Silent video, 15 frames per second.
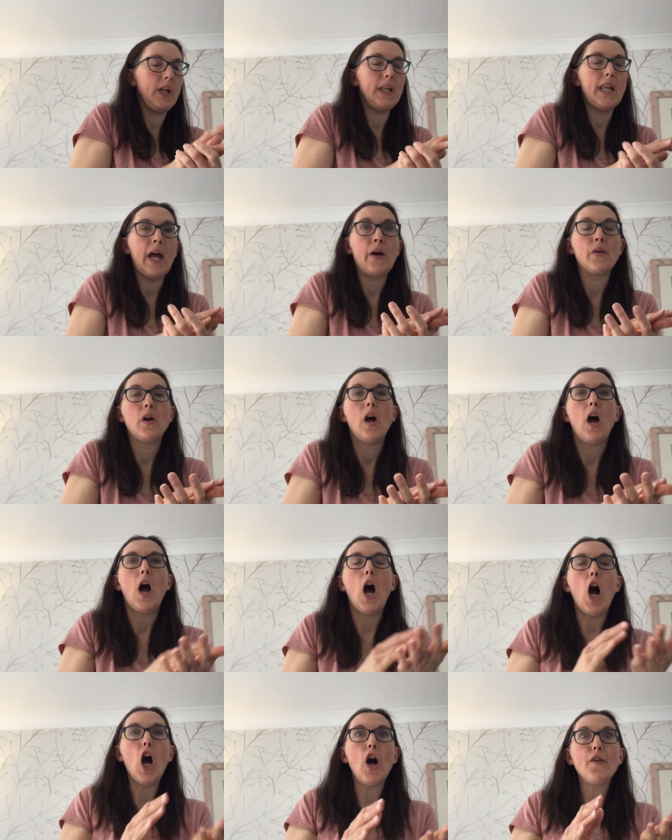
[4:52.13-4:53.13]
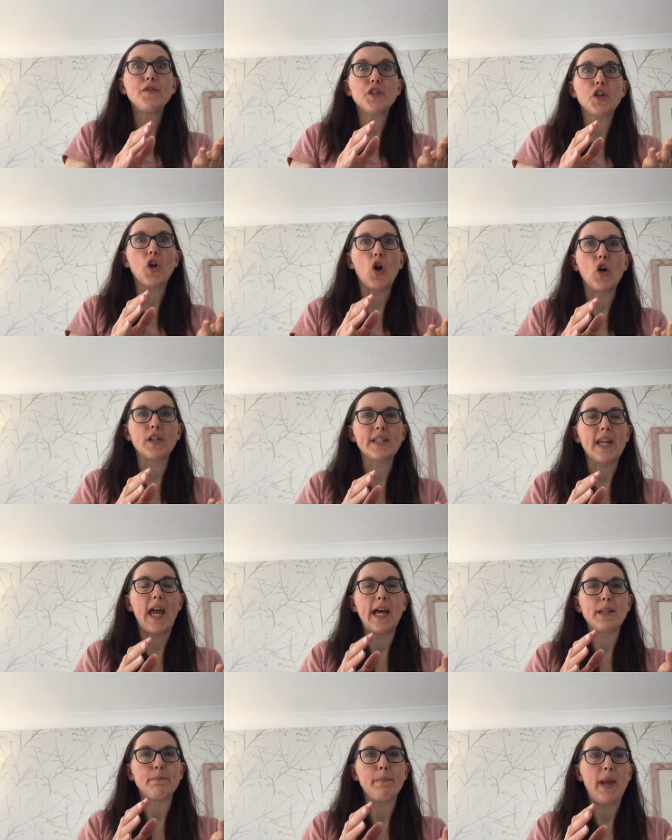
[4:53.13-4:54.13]
Now, after God
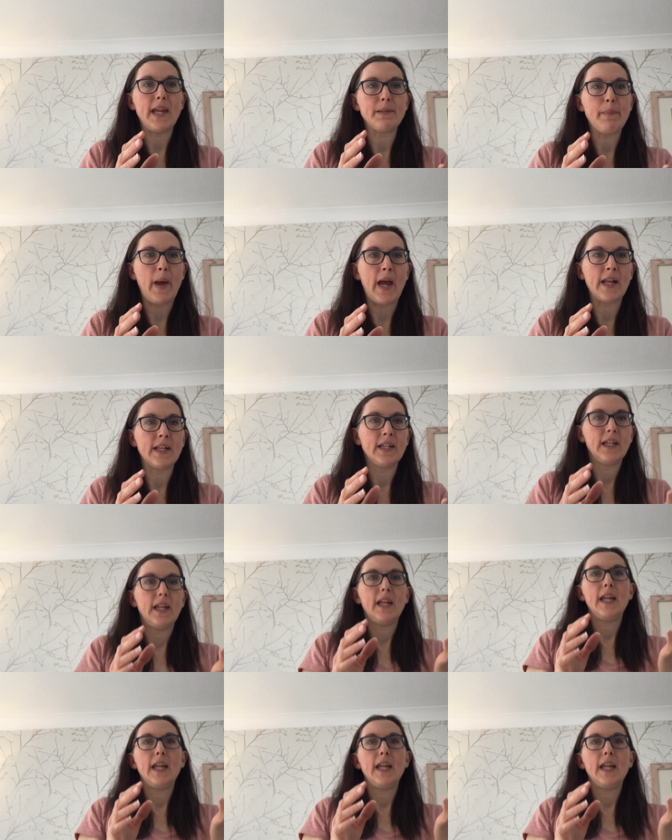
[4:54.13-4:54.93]
had made man,